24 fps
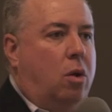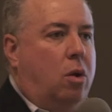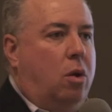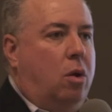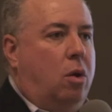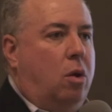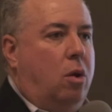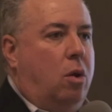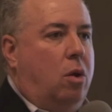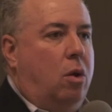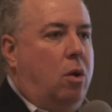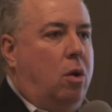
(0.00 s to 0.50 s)
versus
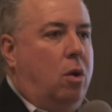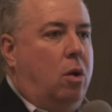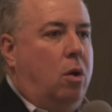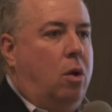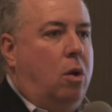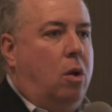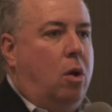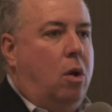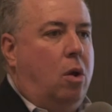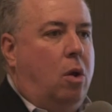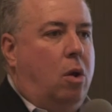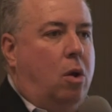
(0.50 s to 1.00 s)

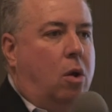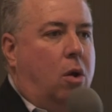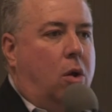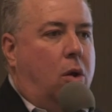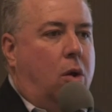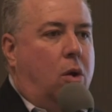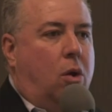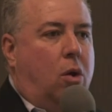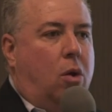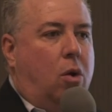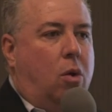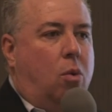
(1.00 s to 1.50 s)
elemental and how
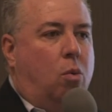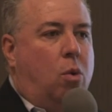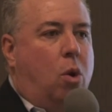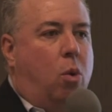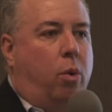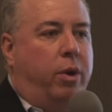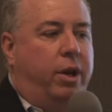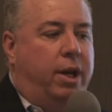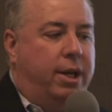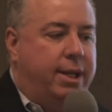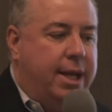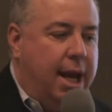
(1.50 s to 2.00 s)
important? Well,
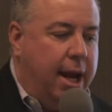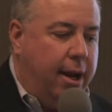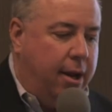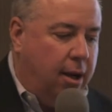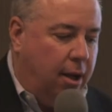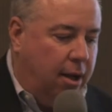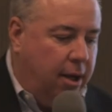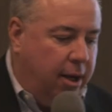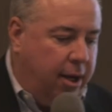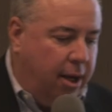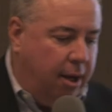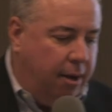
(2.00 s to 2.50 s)
when you take a
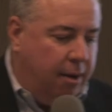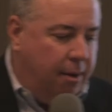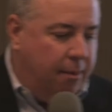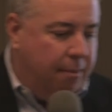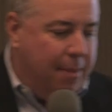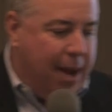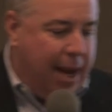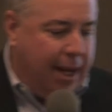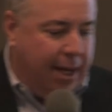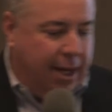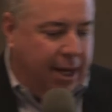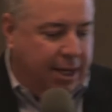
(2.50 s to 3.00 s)
look at
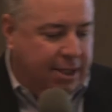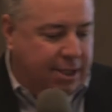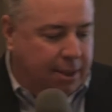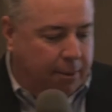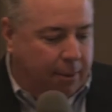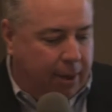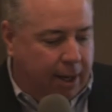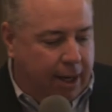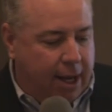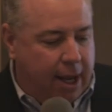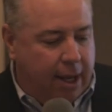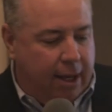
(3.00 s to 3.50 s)
magnesium,
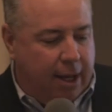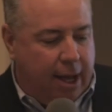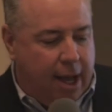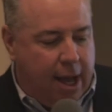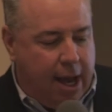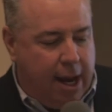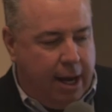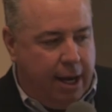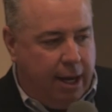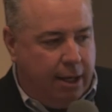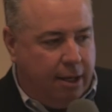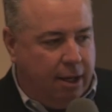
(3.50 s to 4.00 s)
again, the
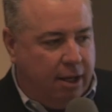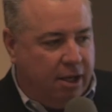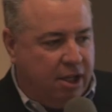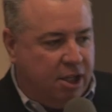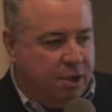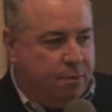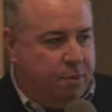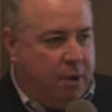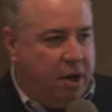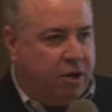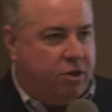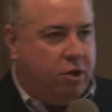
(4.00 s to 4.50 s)
high end of the
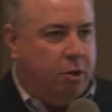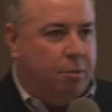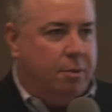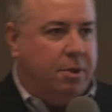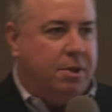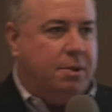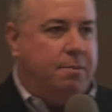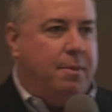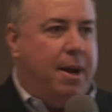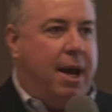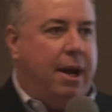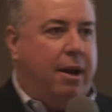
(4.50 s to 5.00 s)
spectrum
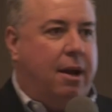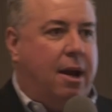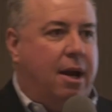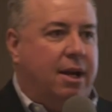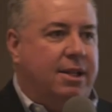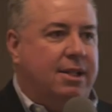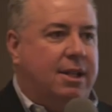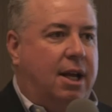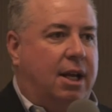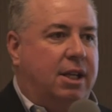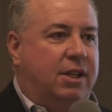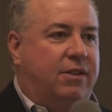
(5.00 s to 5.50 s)
is mag
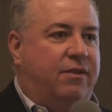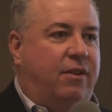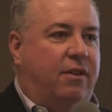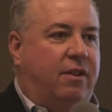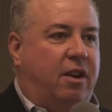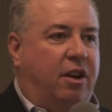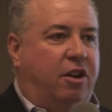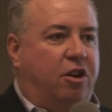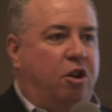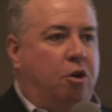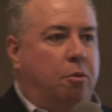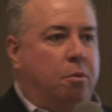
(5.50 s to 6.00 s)
oxides,
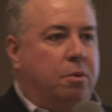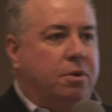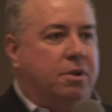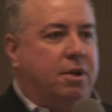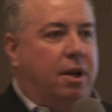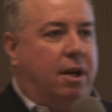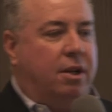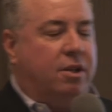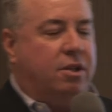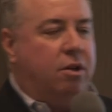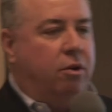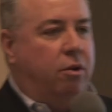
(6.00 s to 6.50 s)

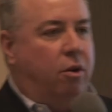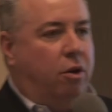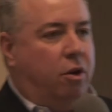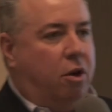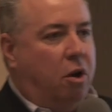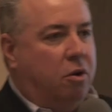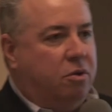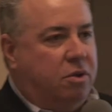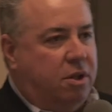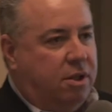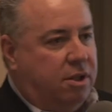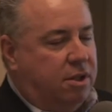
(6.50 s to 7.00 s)
52%, so your
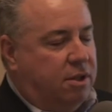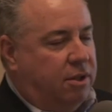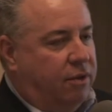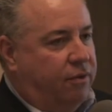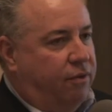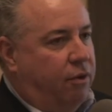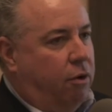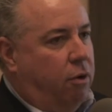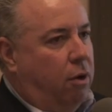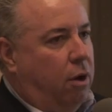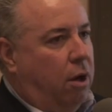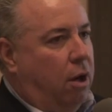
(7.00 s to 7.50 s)
dosage is
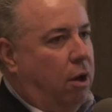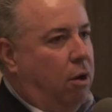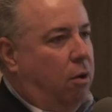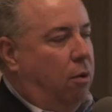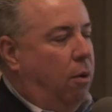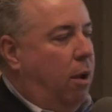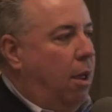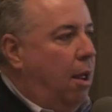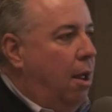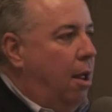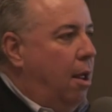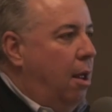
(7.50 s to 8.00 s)
very
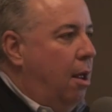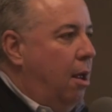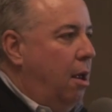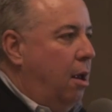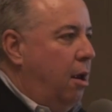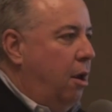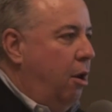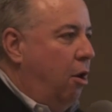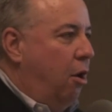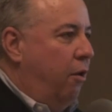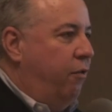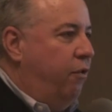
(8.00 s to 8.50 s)
low
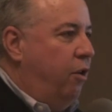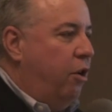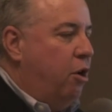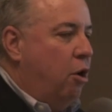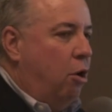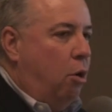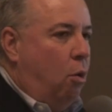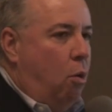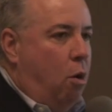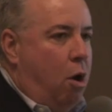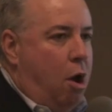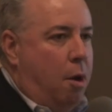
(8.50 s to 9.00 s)
you know, if you go
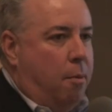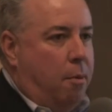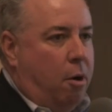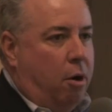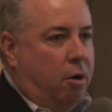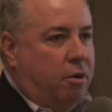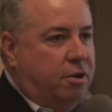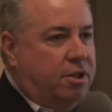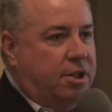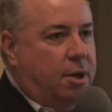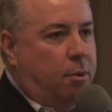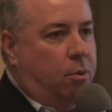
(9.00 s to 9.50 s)
to
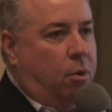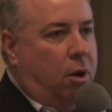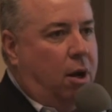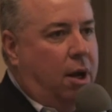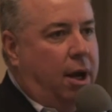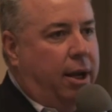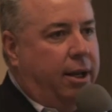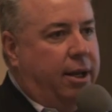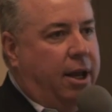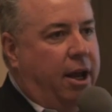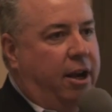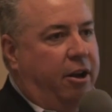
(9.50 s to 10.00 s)
Walmart or somewhere
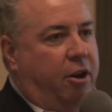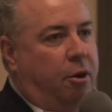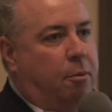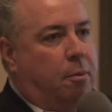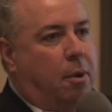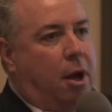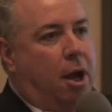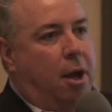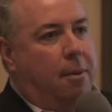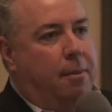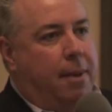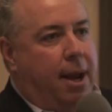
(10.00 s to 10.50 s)
like that and you
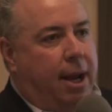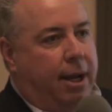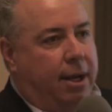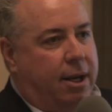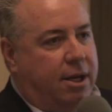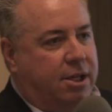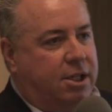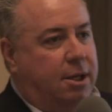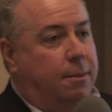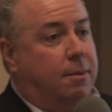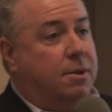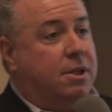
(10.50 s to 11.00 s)
buy a
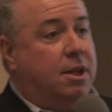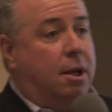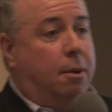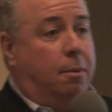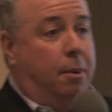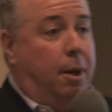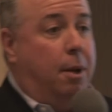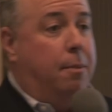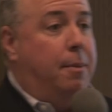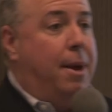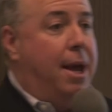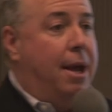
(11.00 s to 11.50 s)
magnesium, it's going to
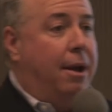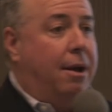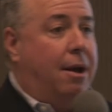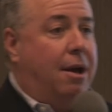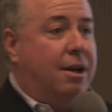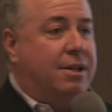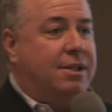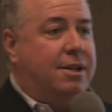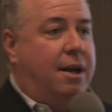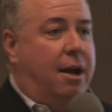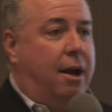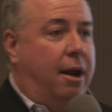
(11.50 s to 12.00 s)
be a mag
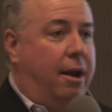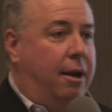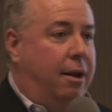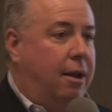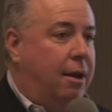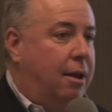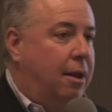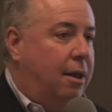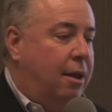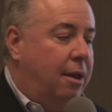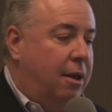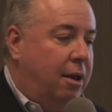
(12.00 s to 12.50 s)
oxide.
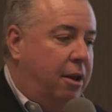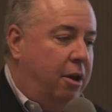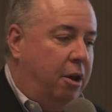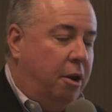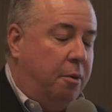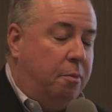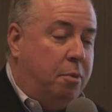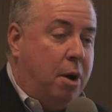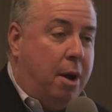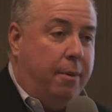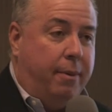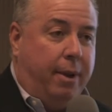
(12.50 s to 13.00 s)
You're
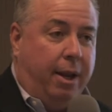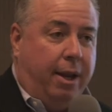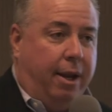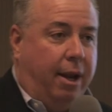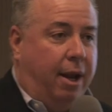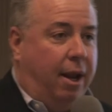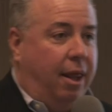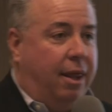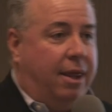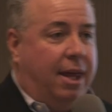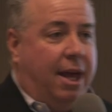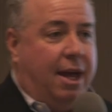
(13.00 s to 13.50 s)
probably going to
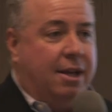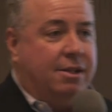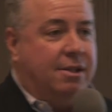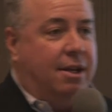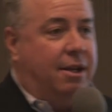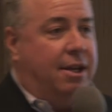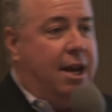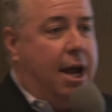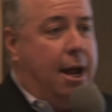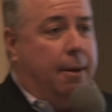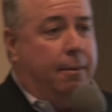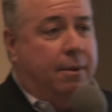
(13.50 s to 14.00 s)
get a
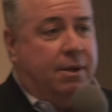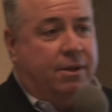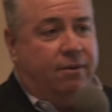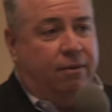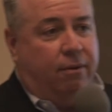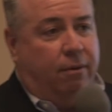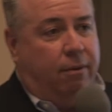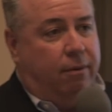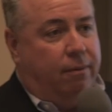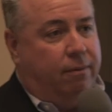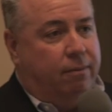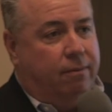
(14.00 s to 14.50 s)
thousand tablets
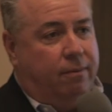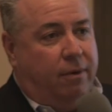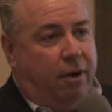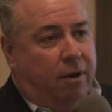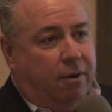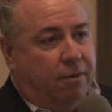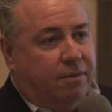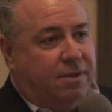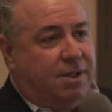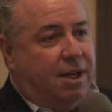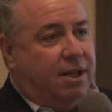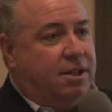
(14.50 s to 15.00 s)
for you
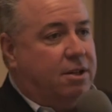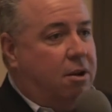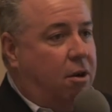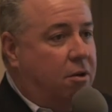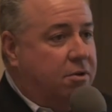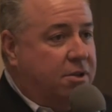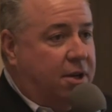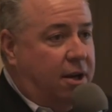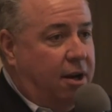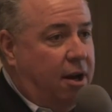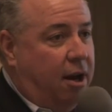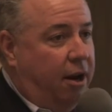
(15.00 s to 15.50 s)
know six
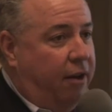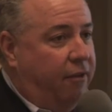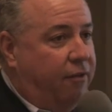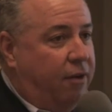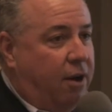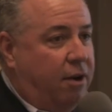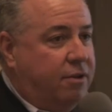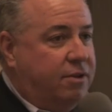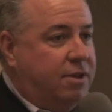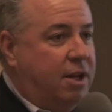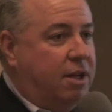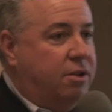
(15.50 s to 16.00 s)
dollars and
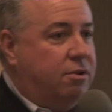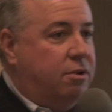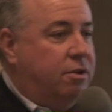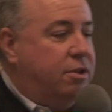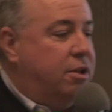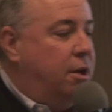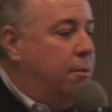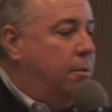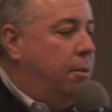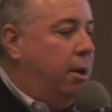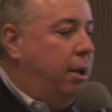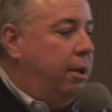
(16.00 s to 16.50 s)
ninety-five cents or
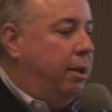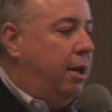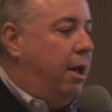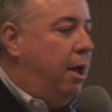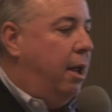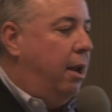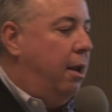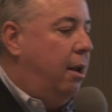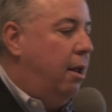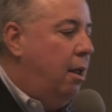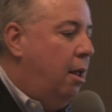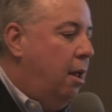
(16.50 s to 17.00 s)
something like
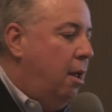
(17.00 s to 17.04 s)
that.